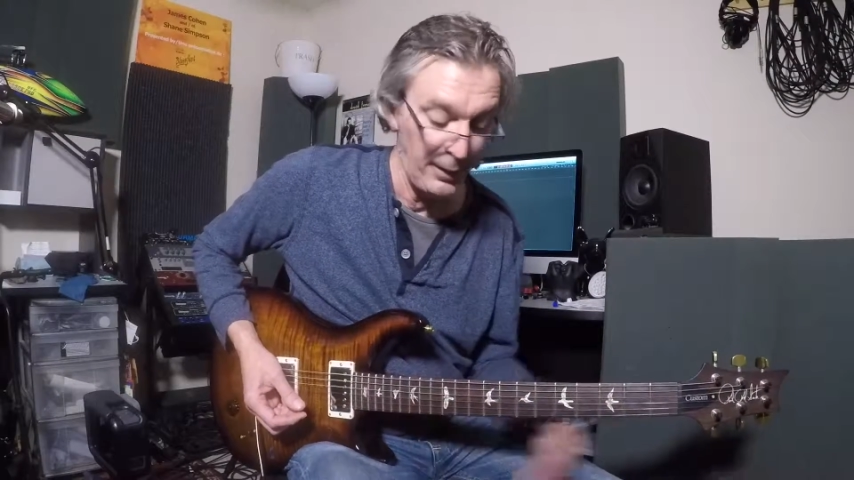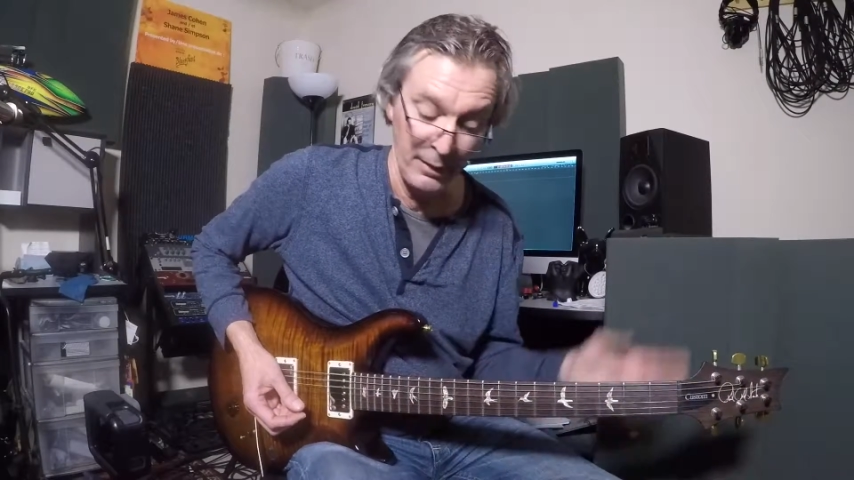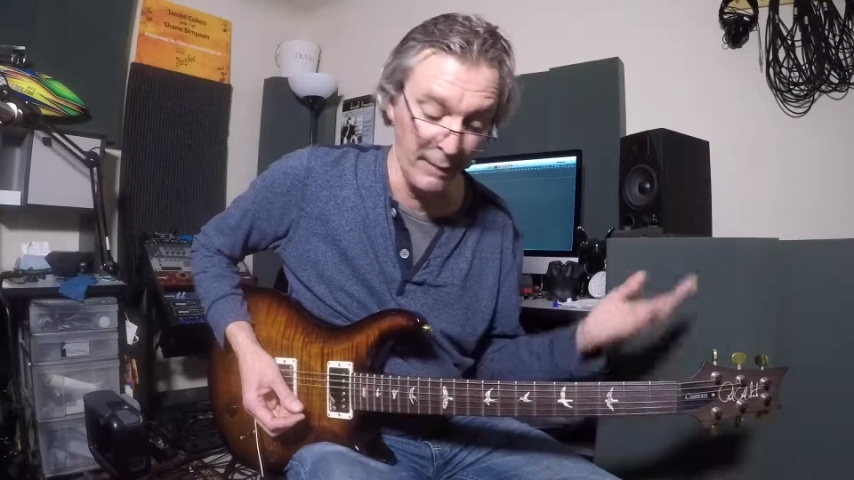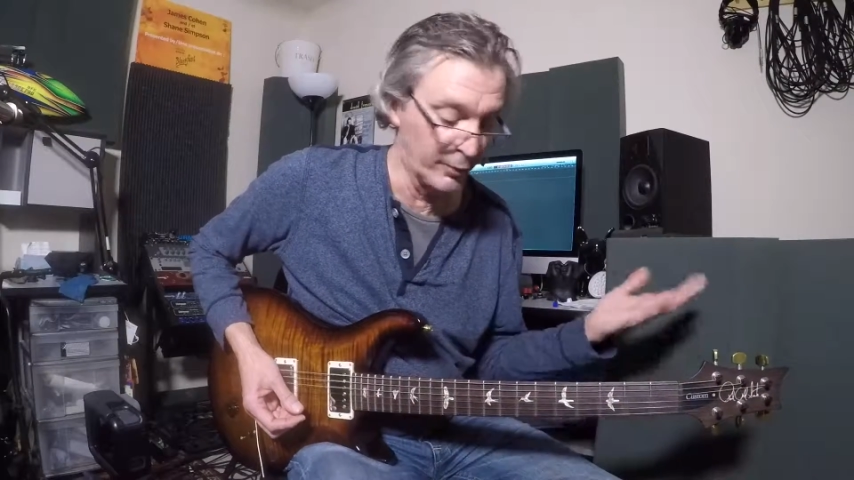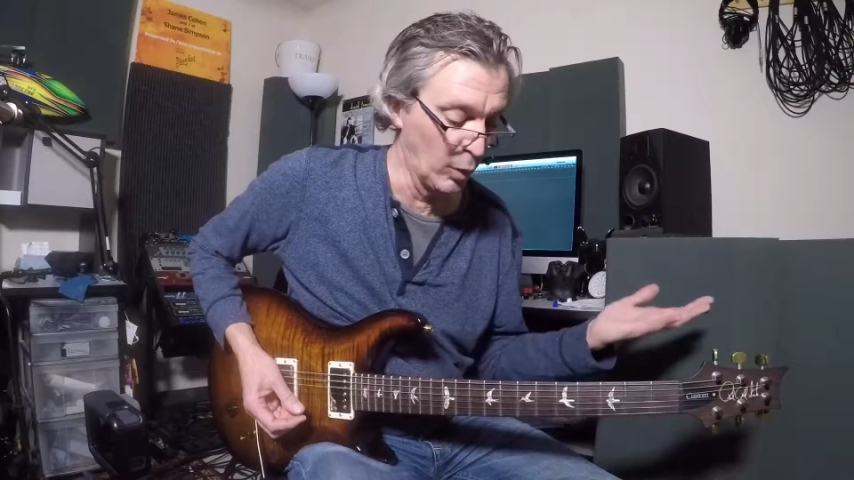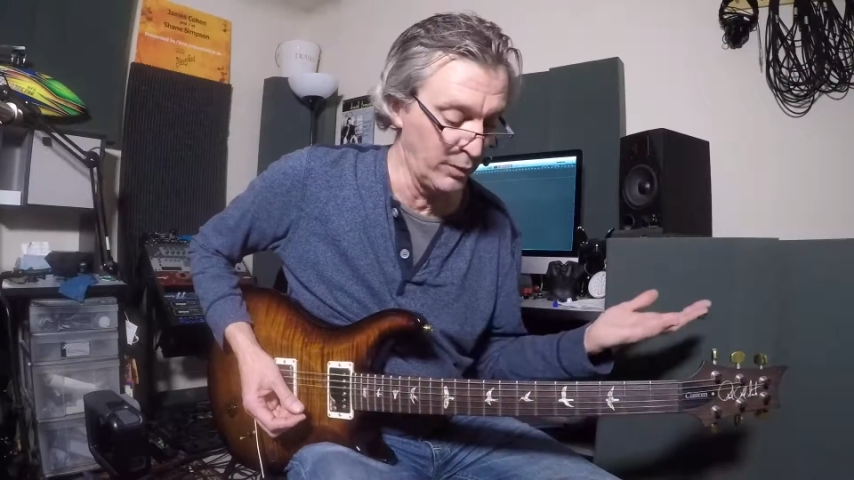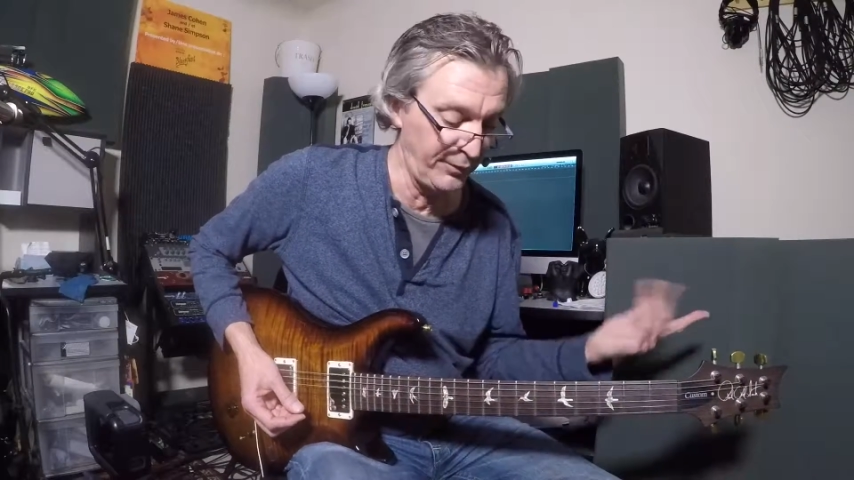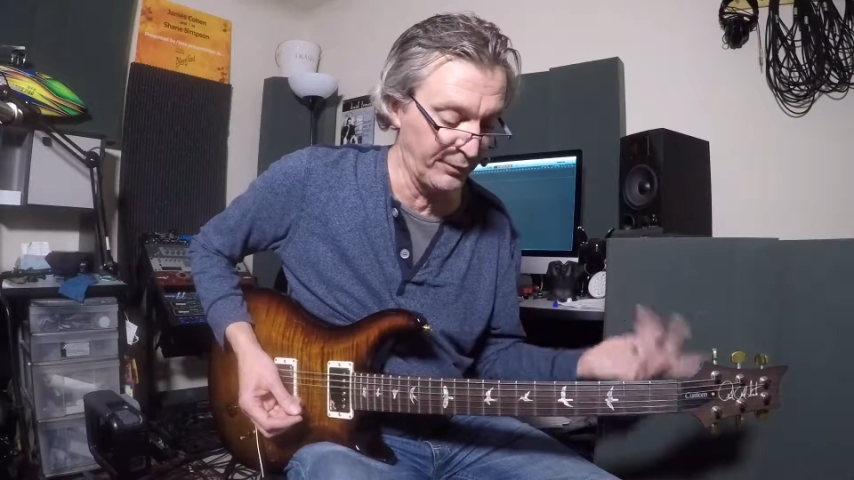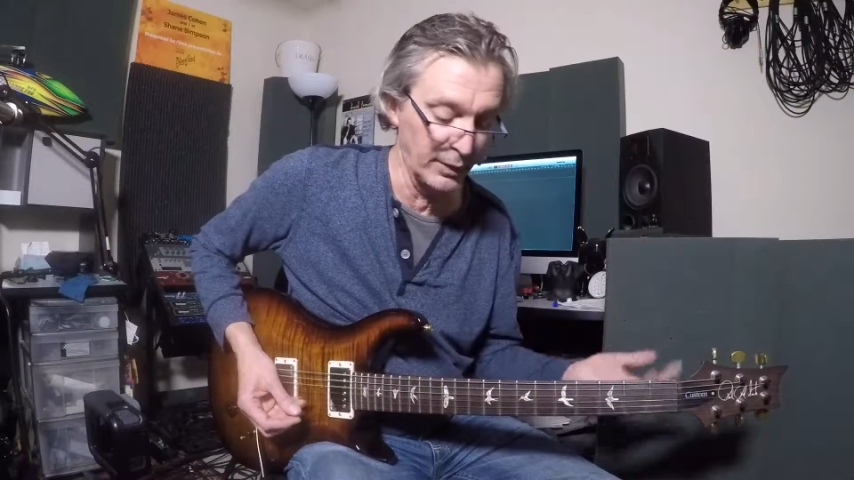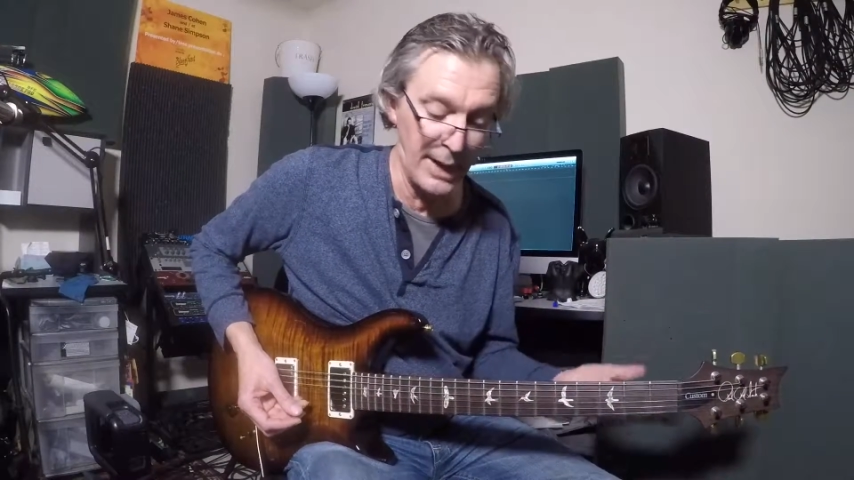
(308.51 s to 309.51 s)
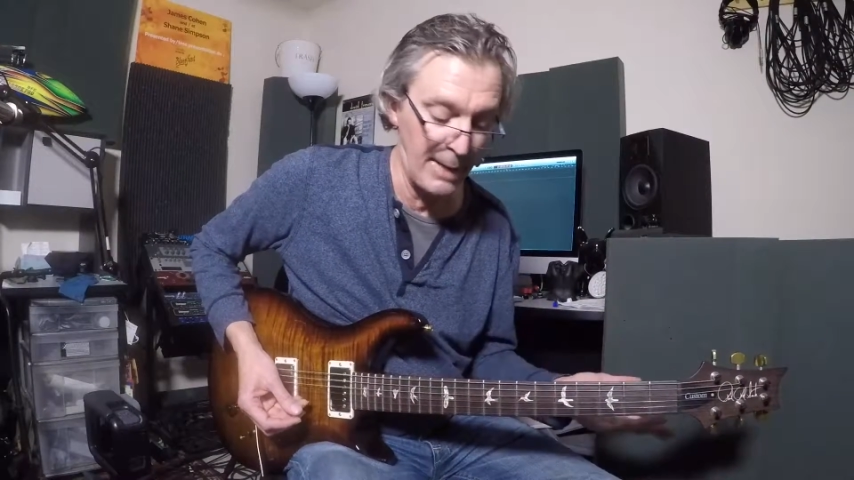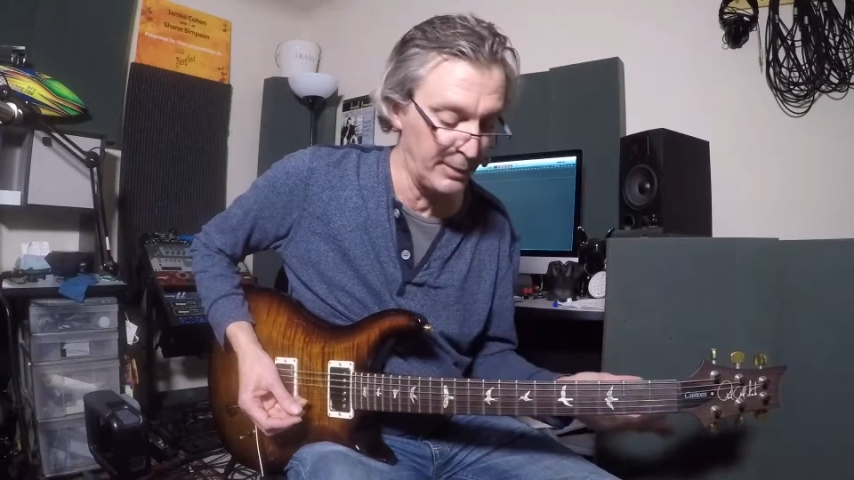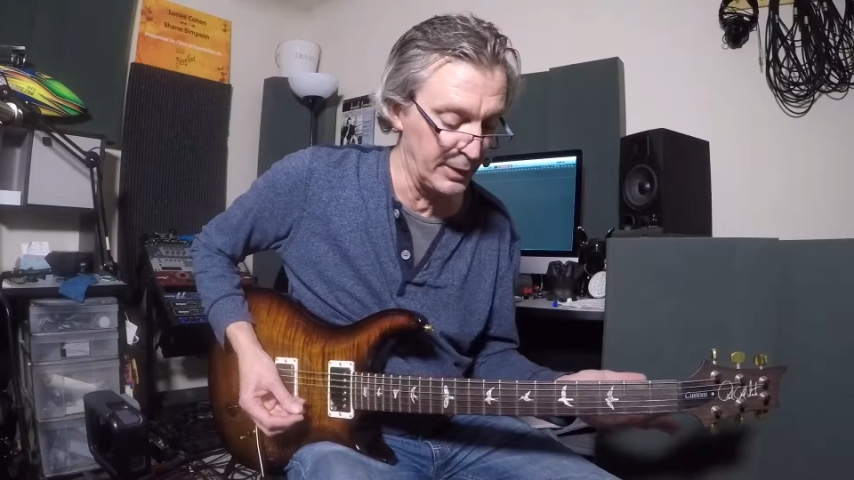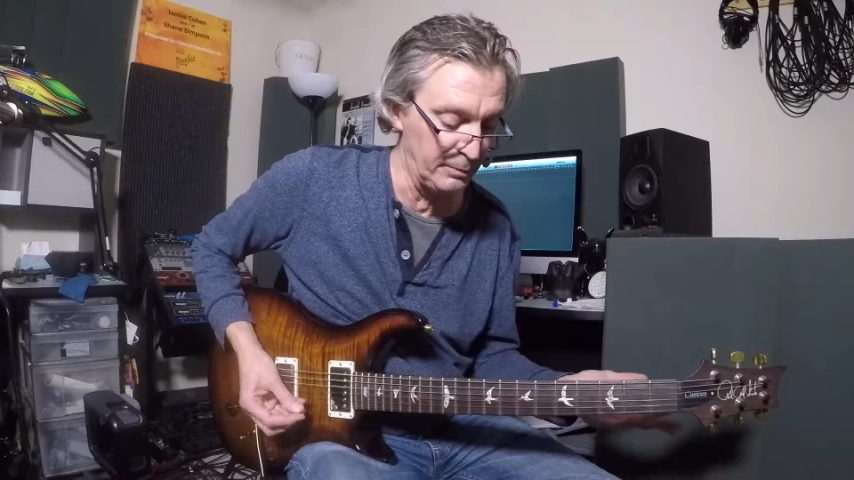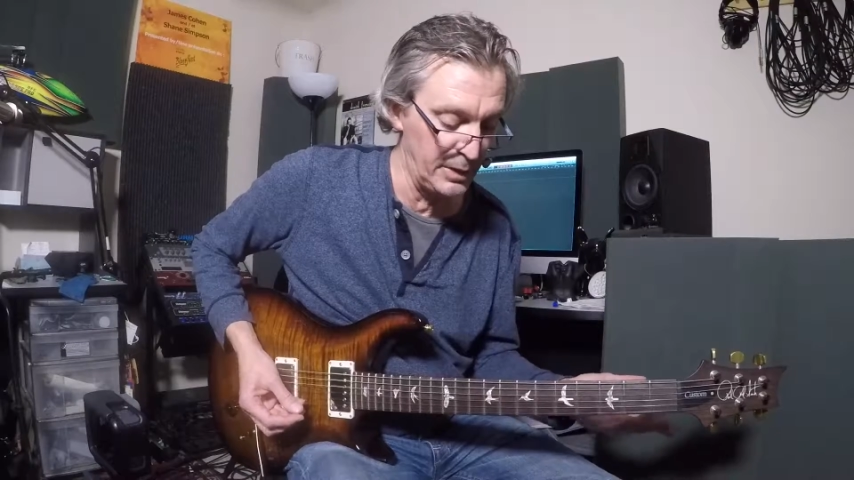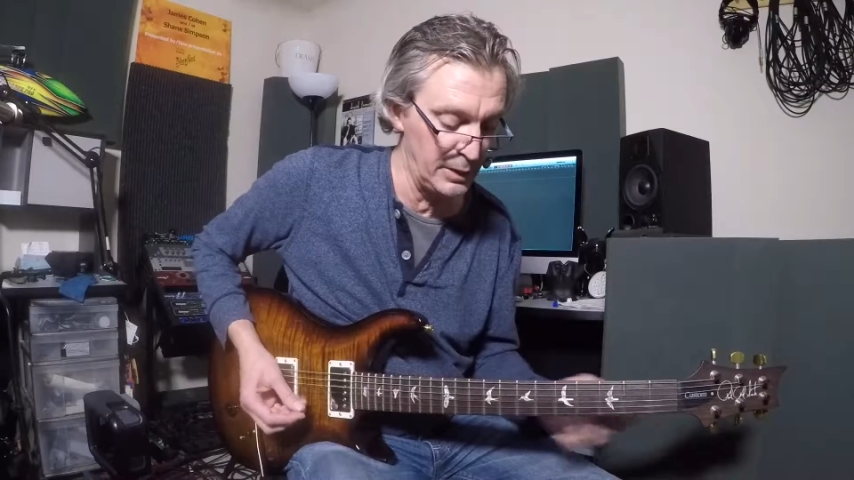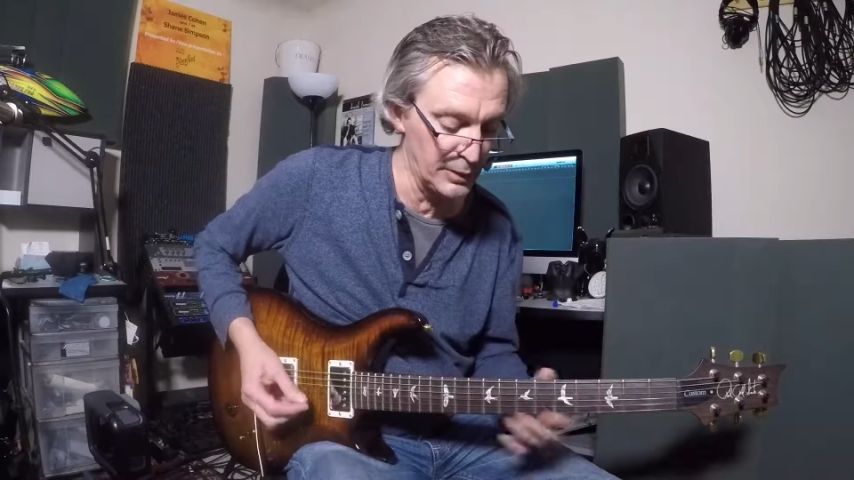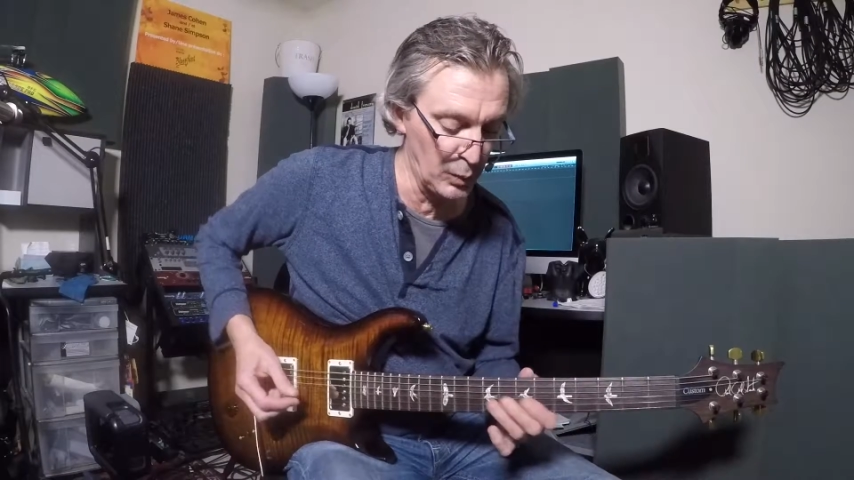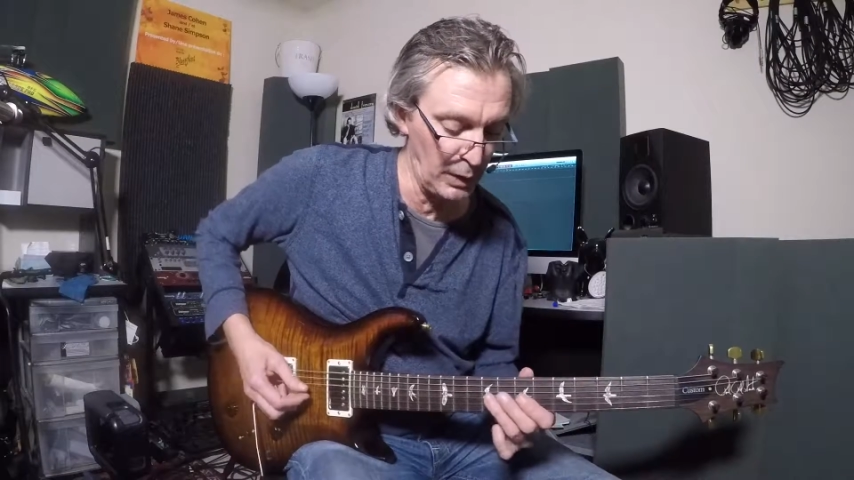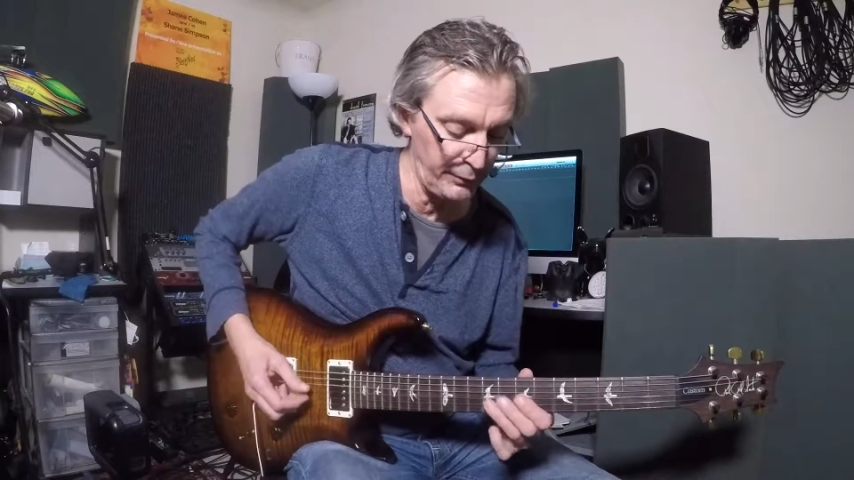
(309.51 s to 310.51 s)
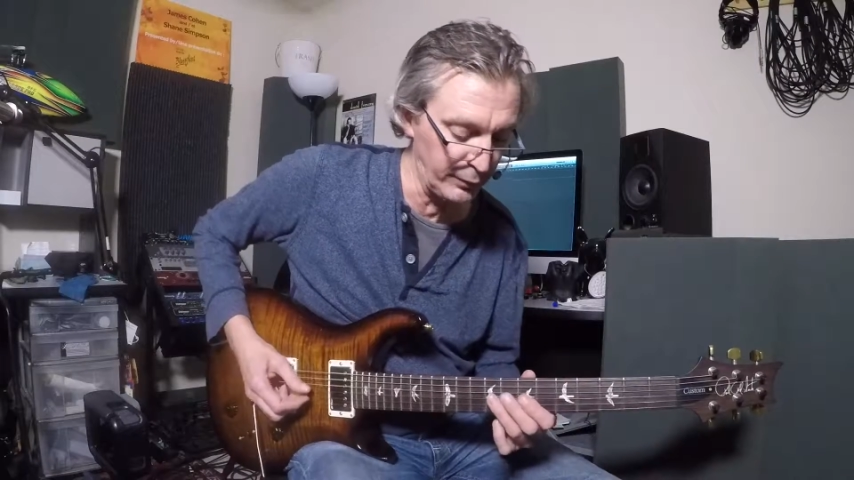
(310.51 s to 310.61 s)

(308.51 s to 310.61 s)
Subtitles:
Of course, it's going to happen in B as well.